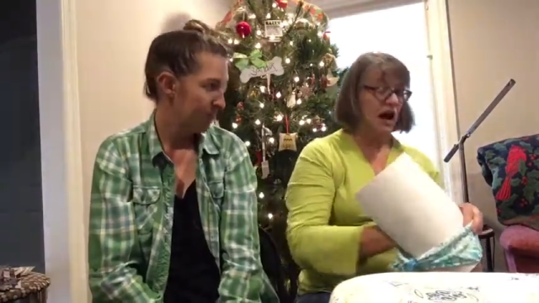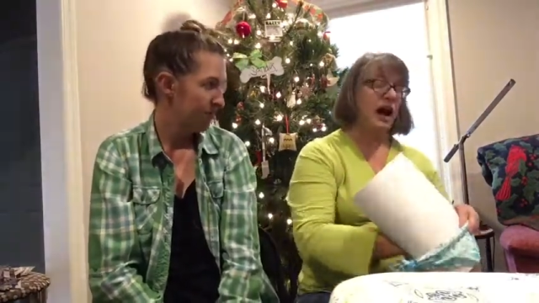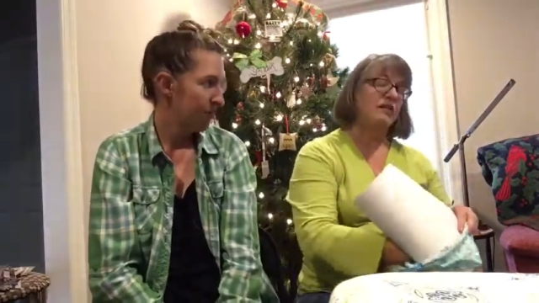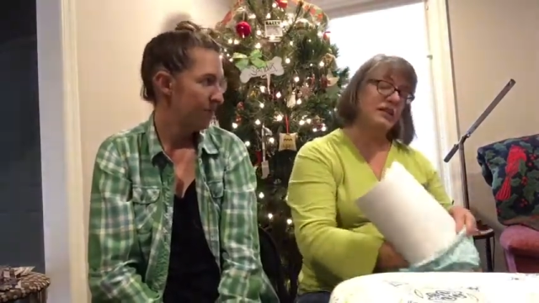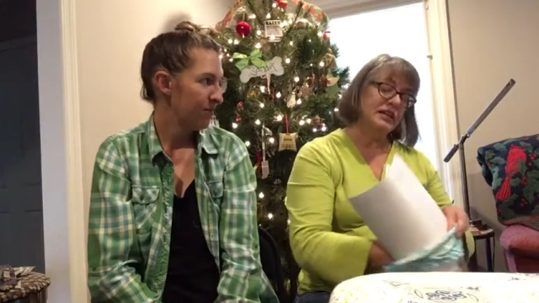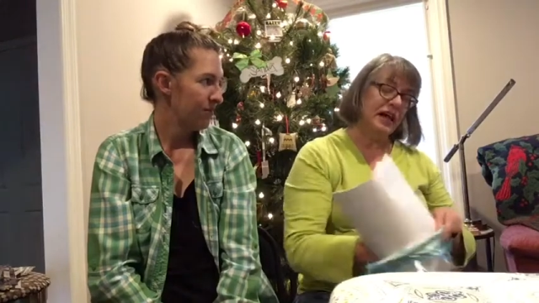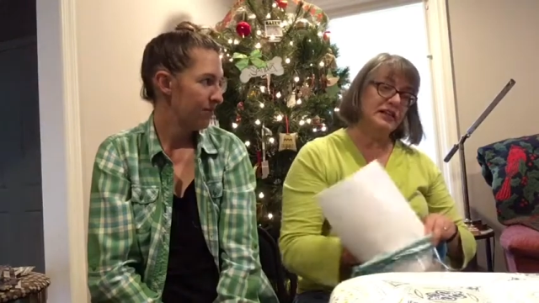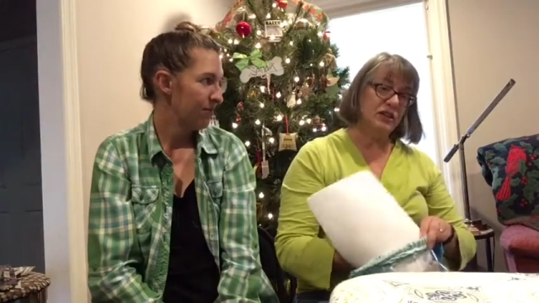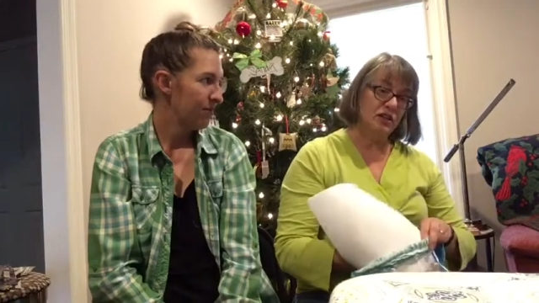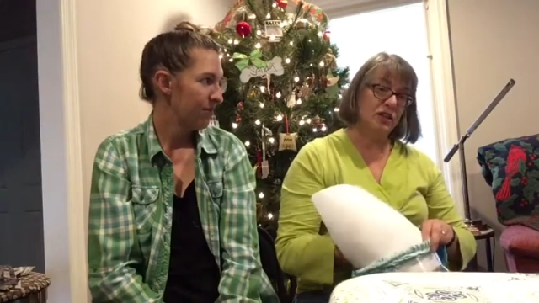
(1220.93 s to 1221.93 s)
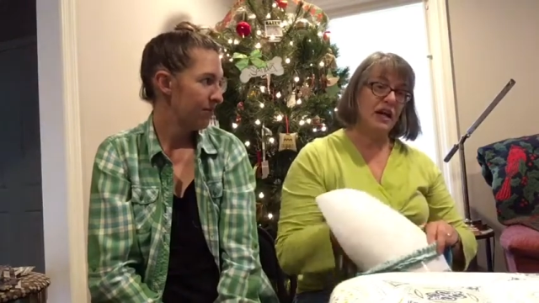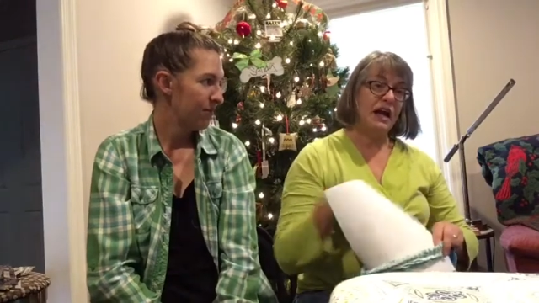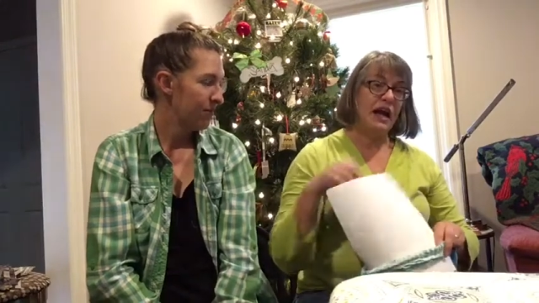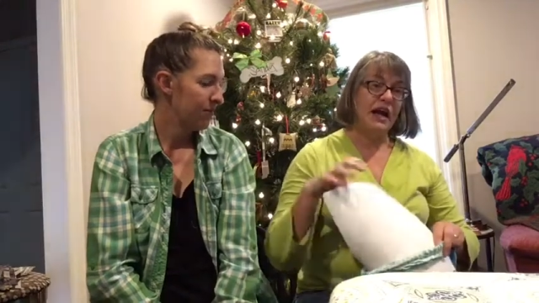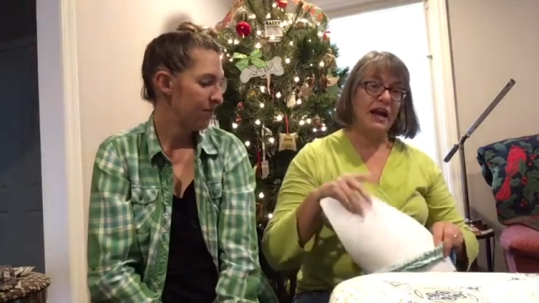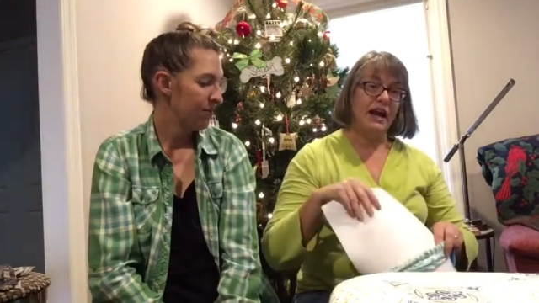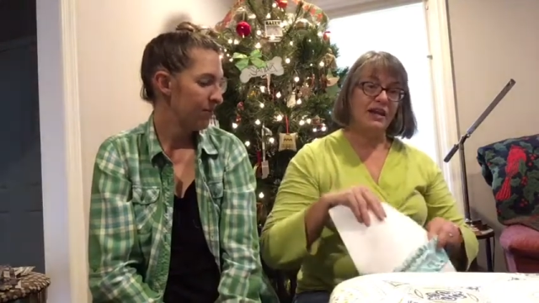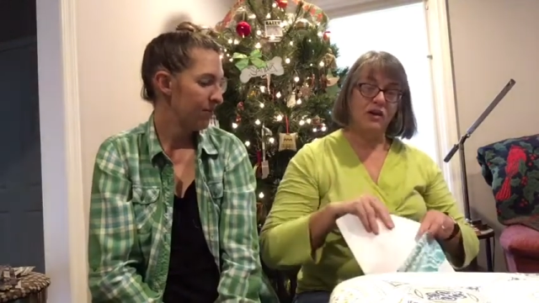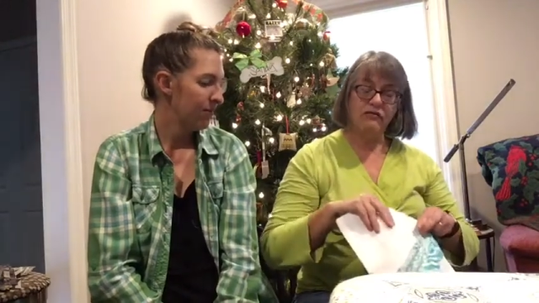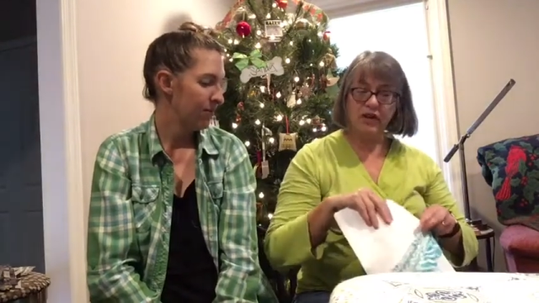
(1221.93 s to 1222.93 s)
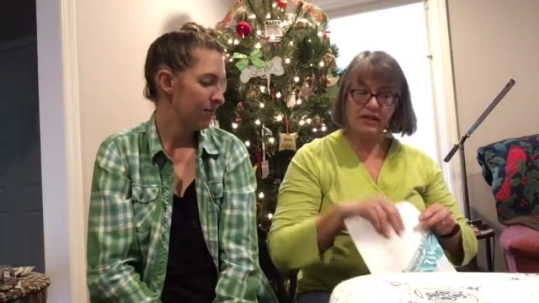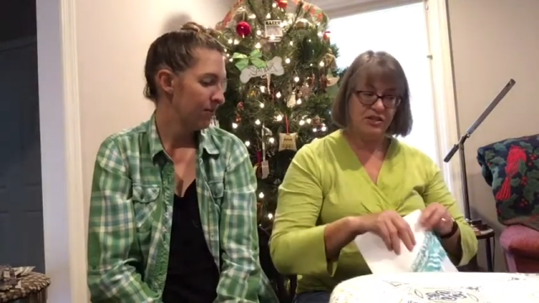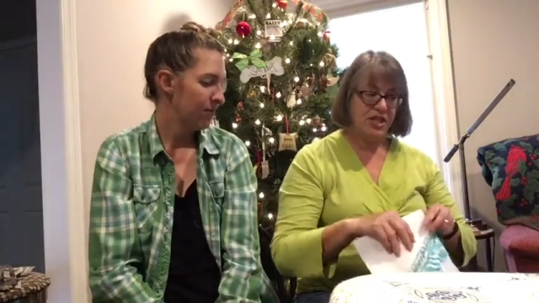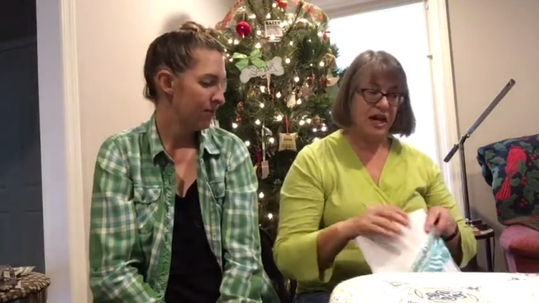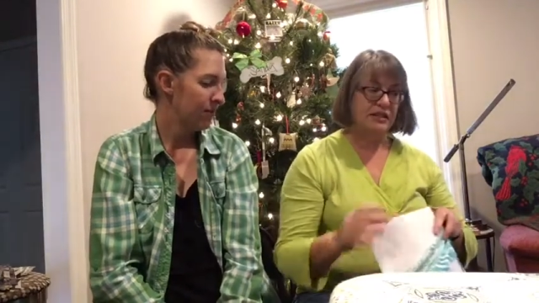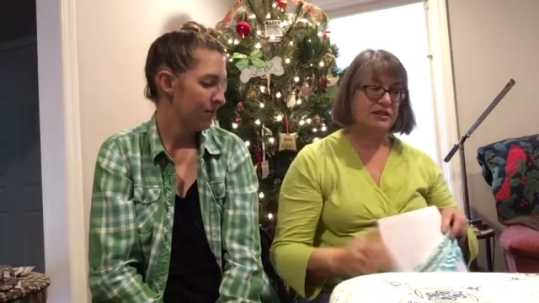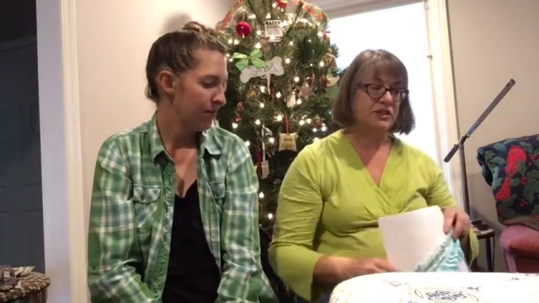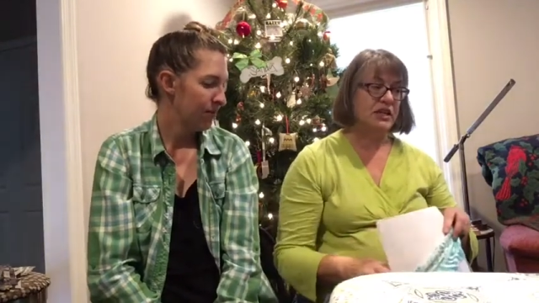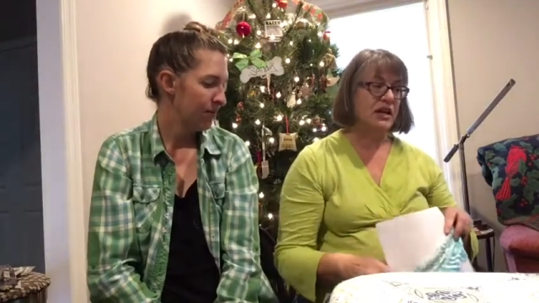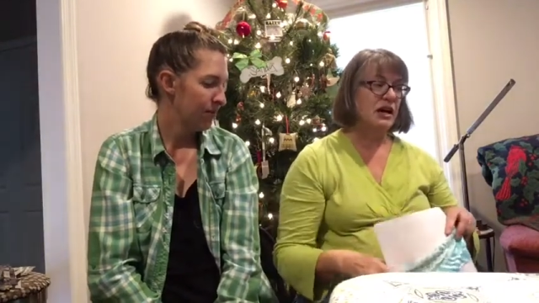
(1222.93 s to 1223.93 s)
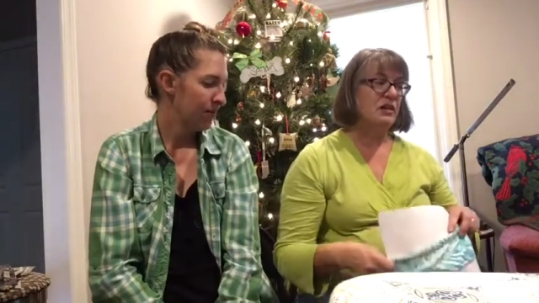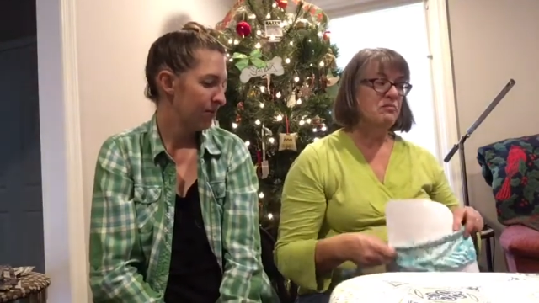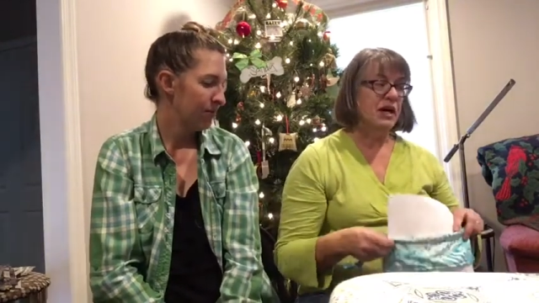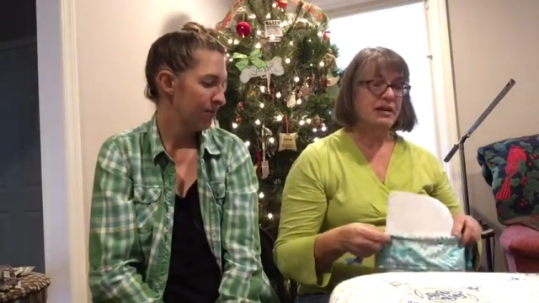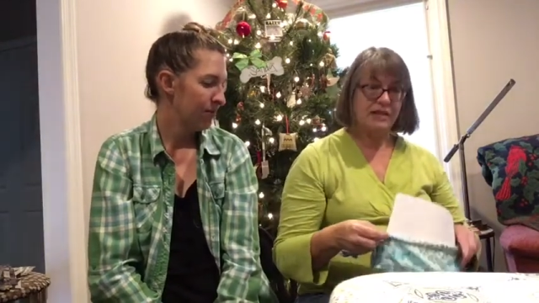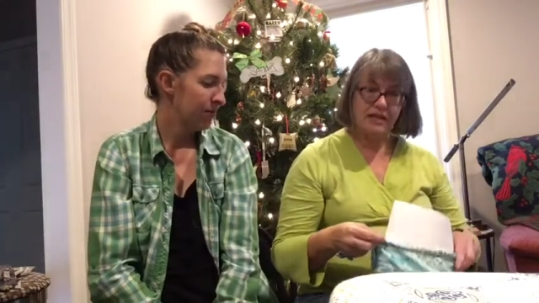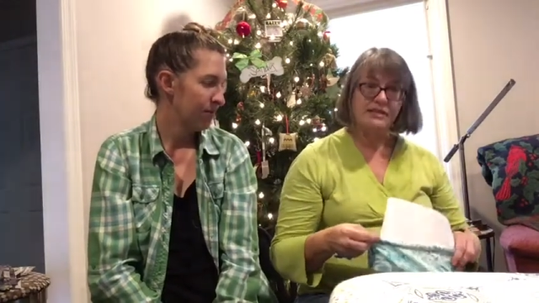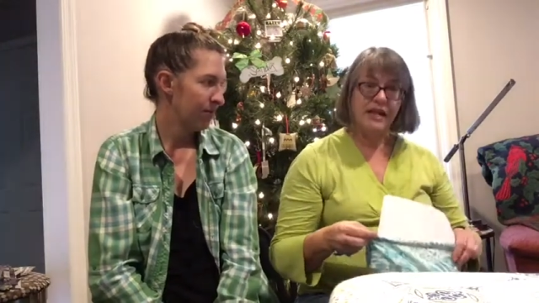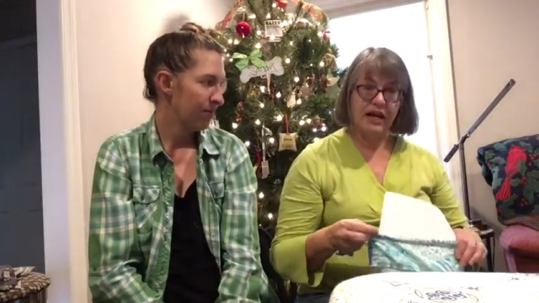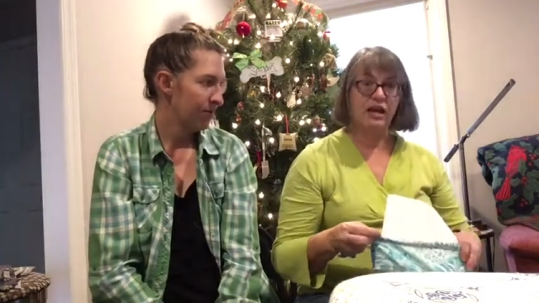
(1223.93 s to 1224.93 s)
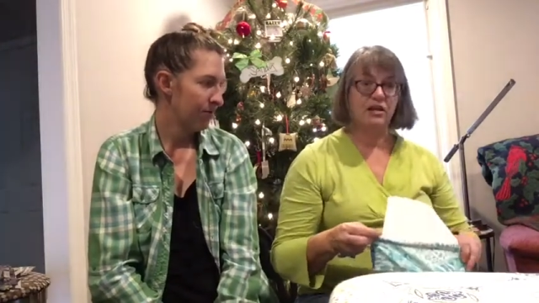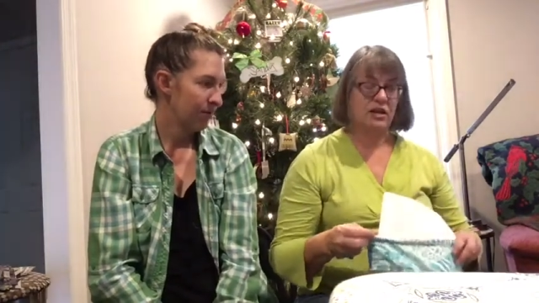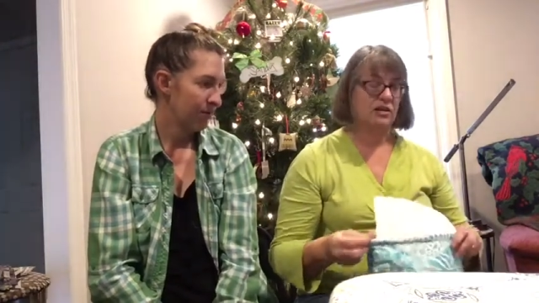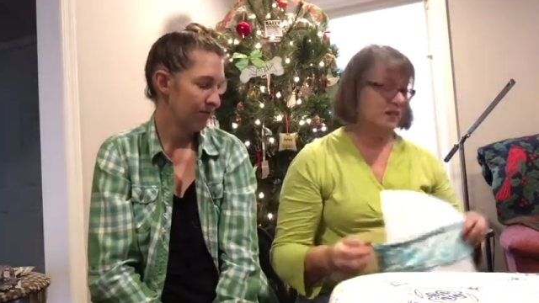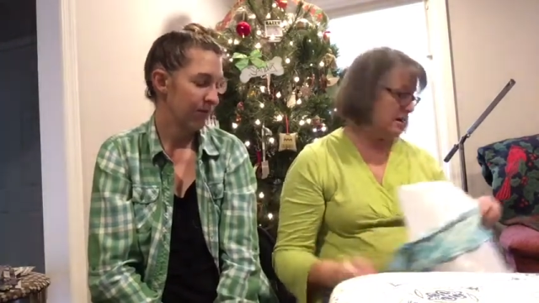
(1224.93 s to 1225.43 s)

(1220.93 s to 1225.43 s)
Speaker 1: I really like the look, and I don't find it challenging, but it does take a long